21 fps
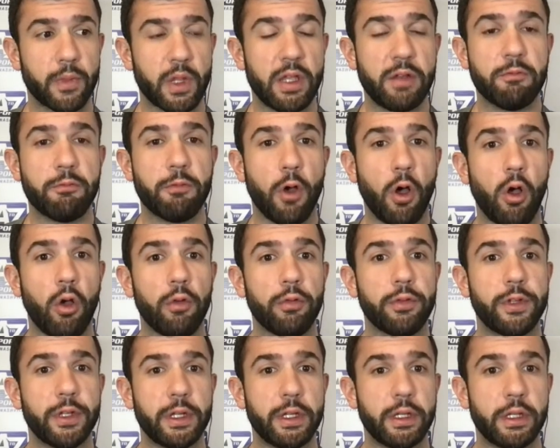
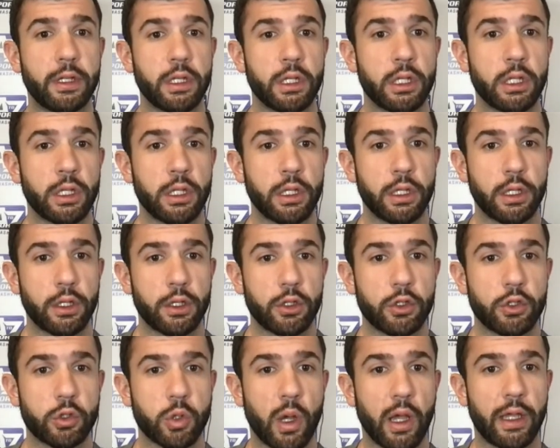involved in
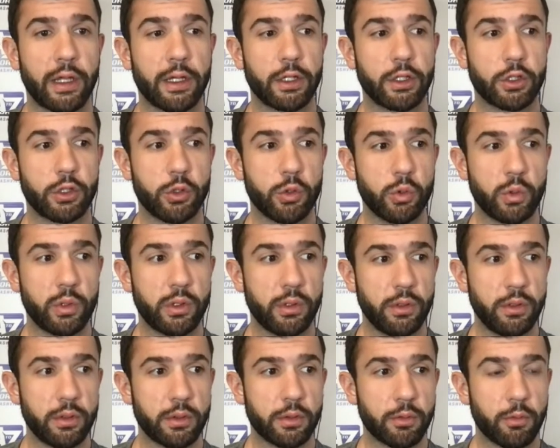trying to,
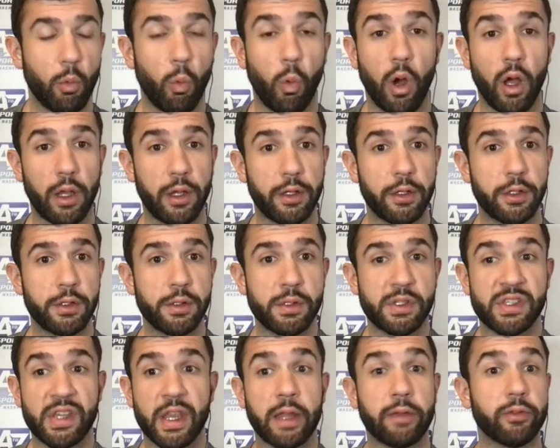one,
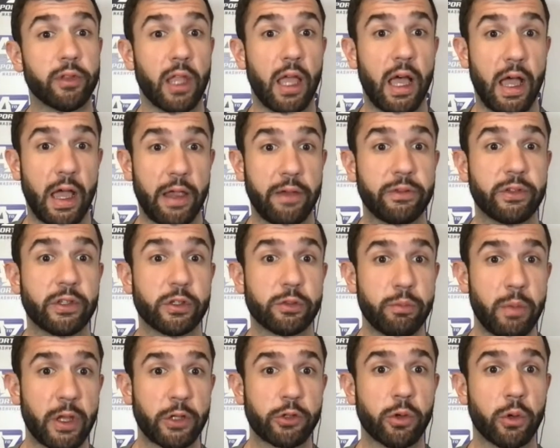save lives,
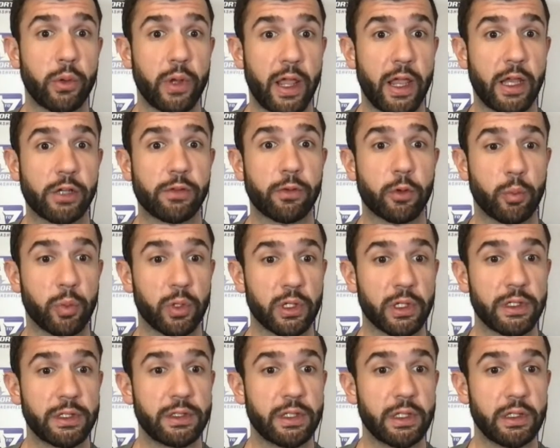as Metro Nashville
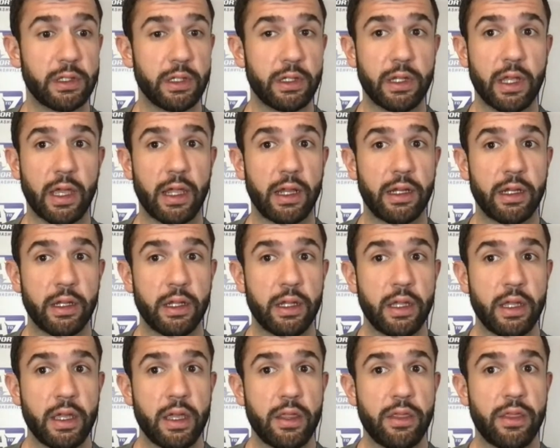Police did today.
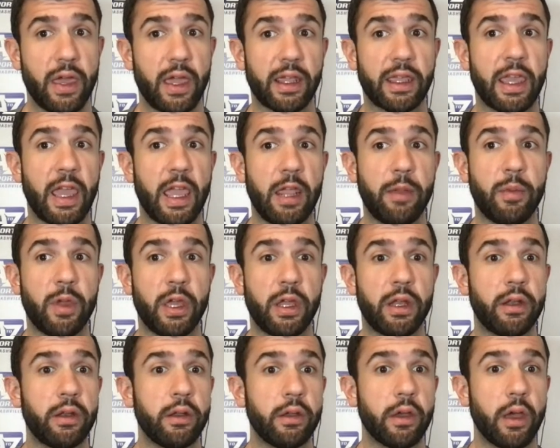That came
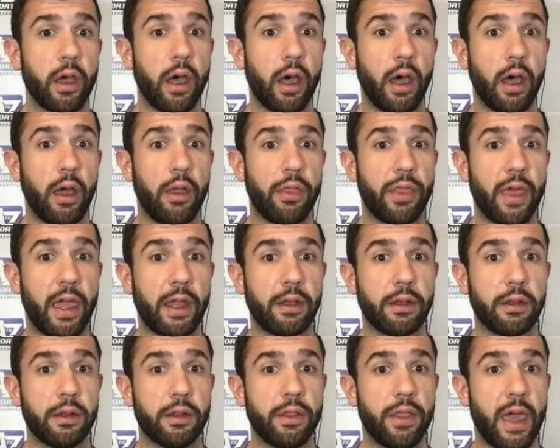in,
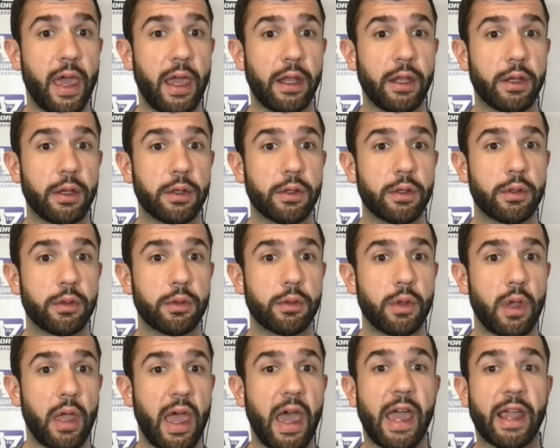that
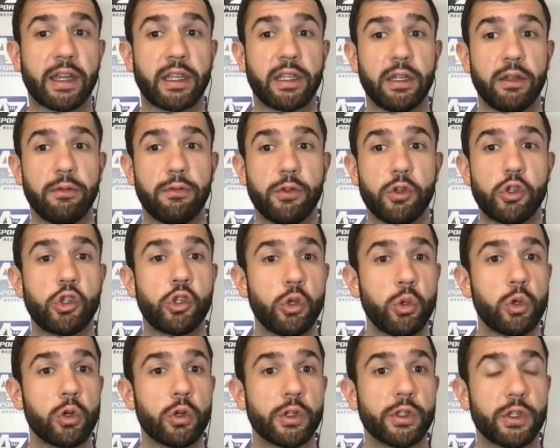active
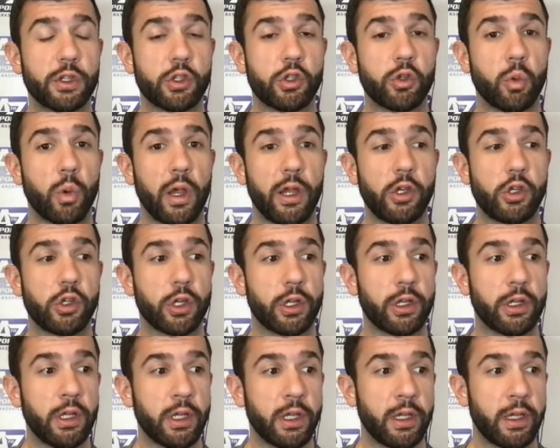shooter
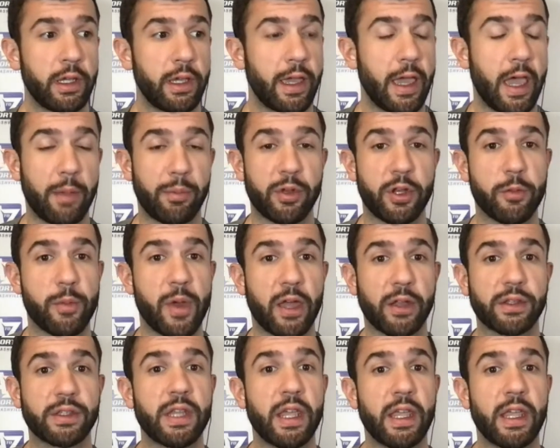situation happened about